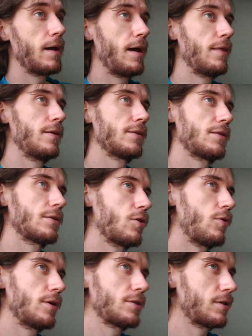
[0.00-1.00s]
And this is
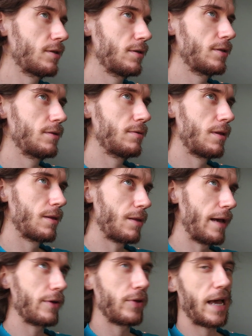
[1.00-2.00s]
going to
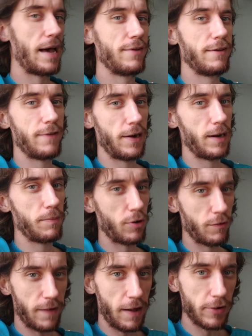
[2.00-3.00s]
likely have a very
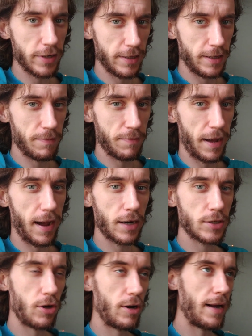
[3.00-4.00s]
profound
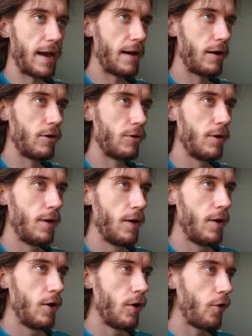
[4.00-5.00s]
impact on how
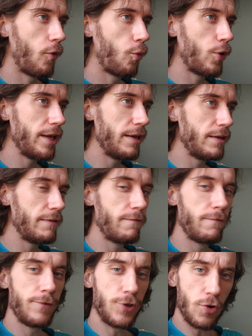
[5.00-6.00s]
we
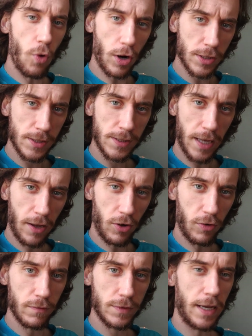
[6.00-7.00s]
view
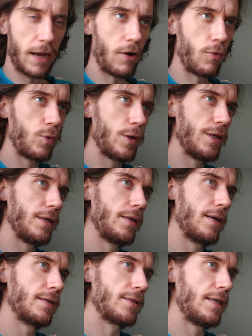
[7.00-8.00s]
ourselves, how
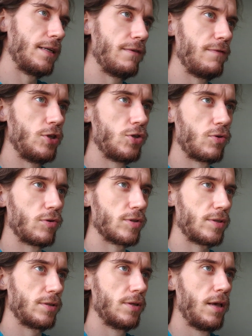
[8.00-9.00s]
we as
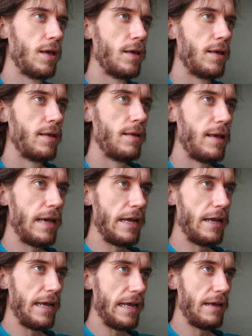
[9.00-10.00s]
individuals
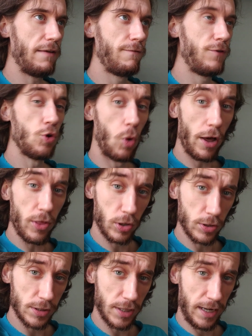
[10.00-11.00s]
view
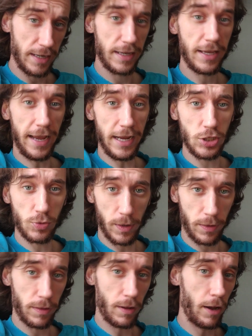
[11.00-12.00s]
others, engage
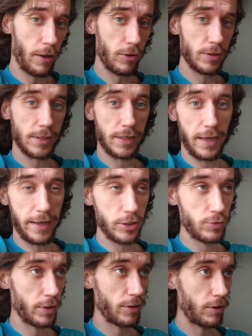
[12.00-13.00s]
with others,
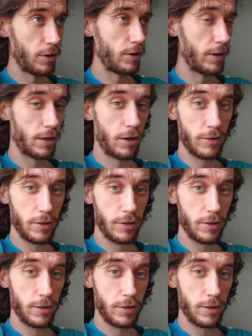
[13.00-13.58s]
engage with our